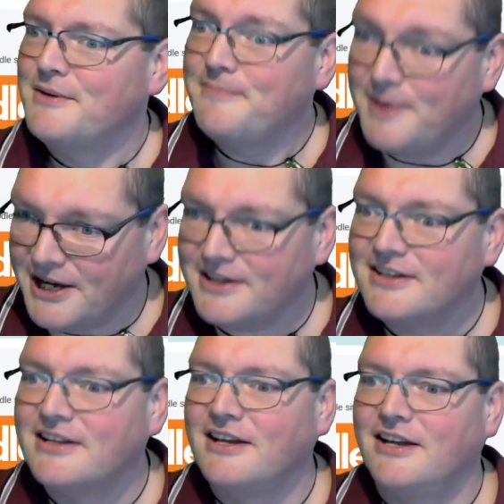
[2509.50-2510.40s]
But
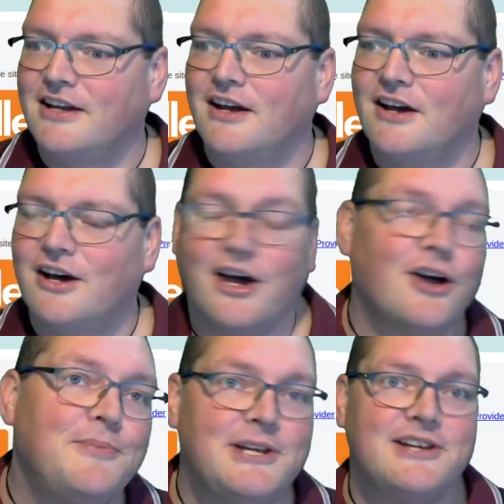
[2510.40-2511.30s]
I
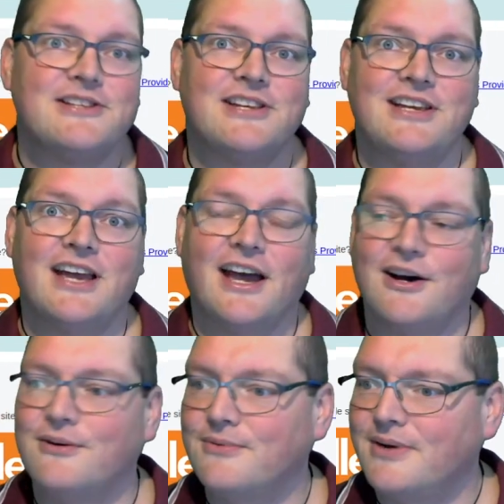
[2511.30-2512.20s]
hope you can see
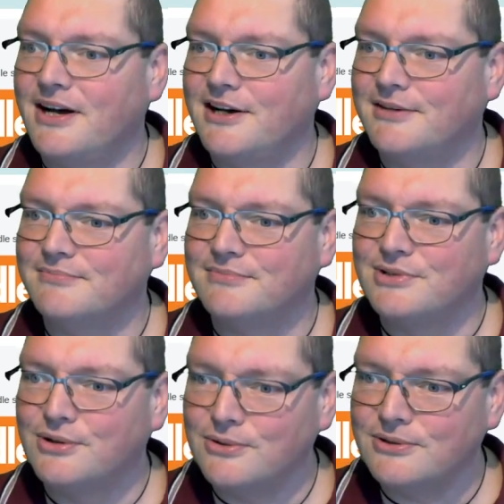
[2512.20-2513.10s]
how
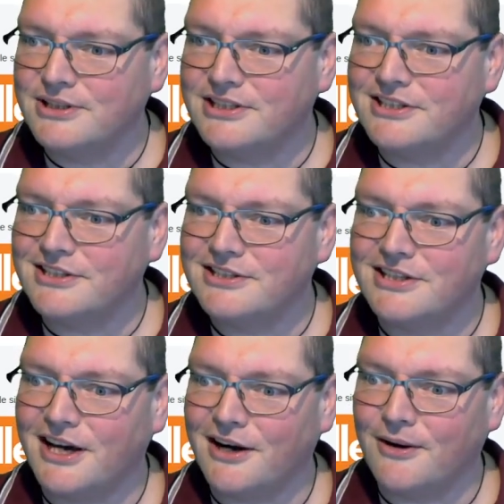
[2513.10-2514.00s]
cool this is,
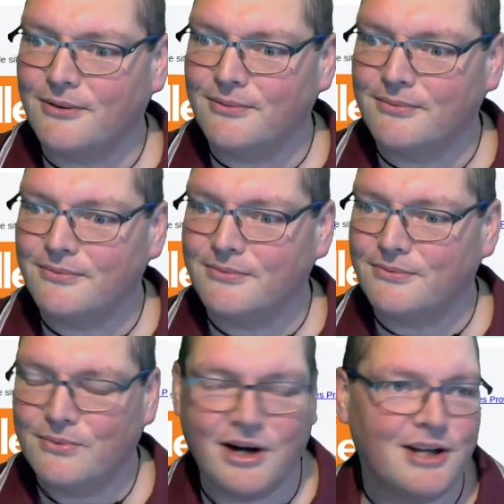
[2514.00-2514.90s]

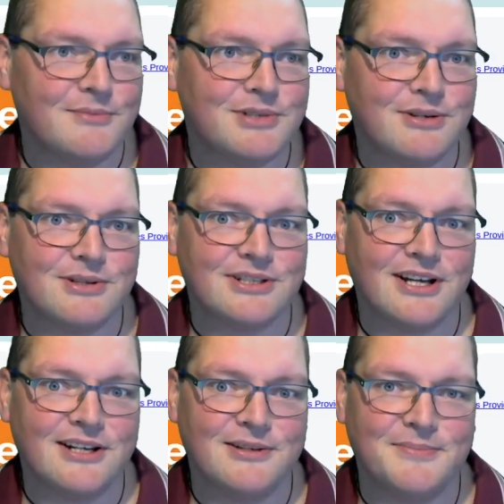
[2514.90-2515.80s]
why I'm so
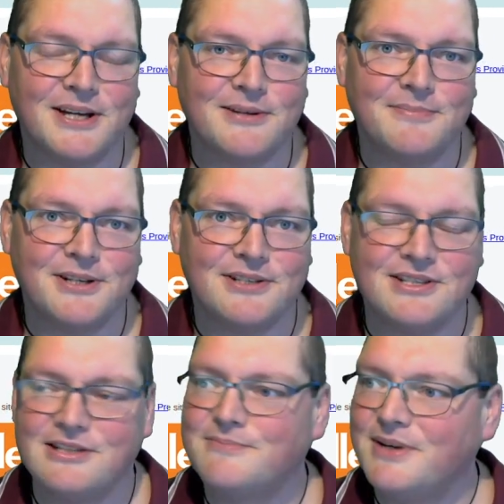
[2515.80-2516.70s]
excited about it, because
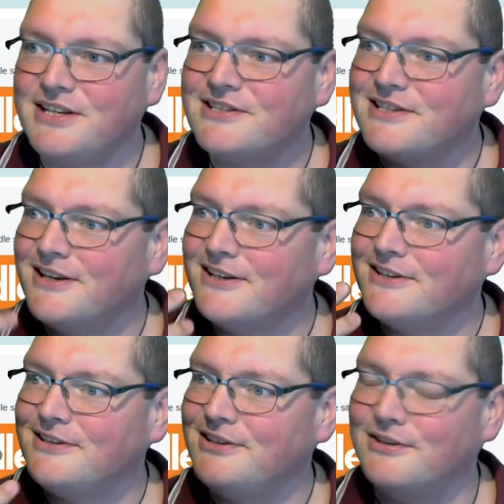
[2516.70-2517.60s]
this means that,
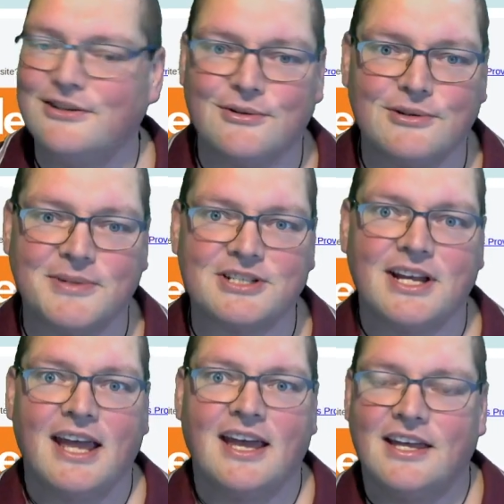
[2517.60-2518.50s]
you know,
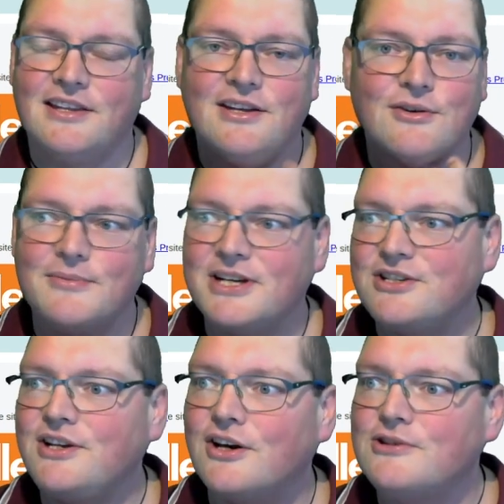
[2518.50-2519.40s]
the
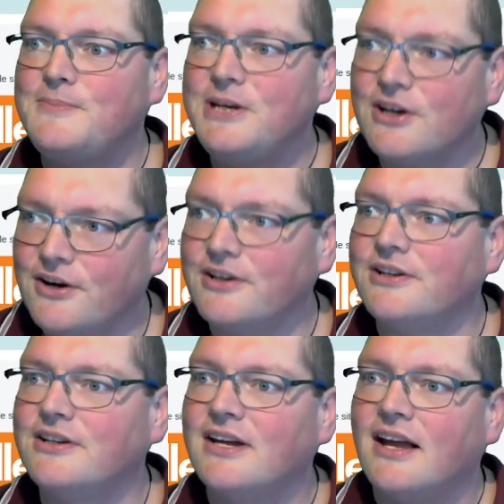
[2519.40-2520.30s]
automation goes
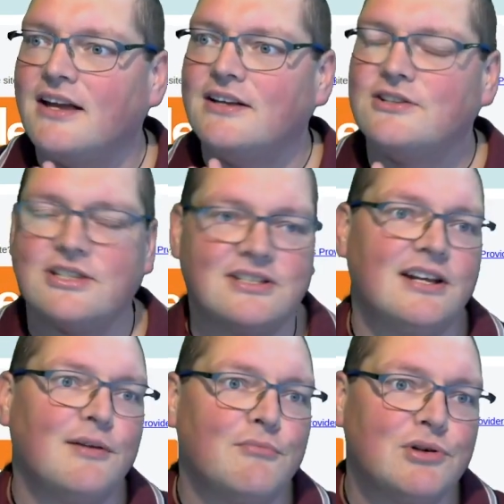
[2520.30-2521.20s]
beyond just
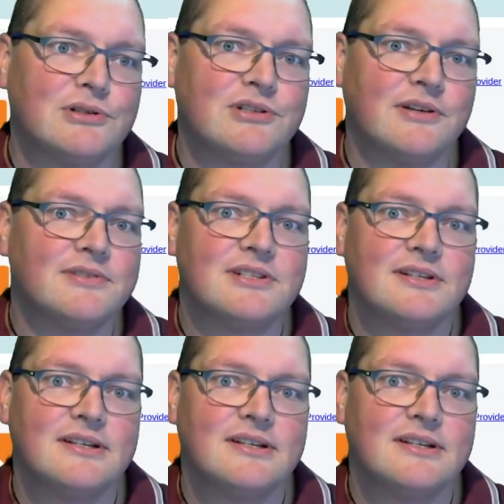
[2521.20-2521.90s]
setting up Moodle servers.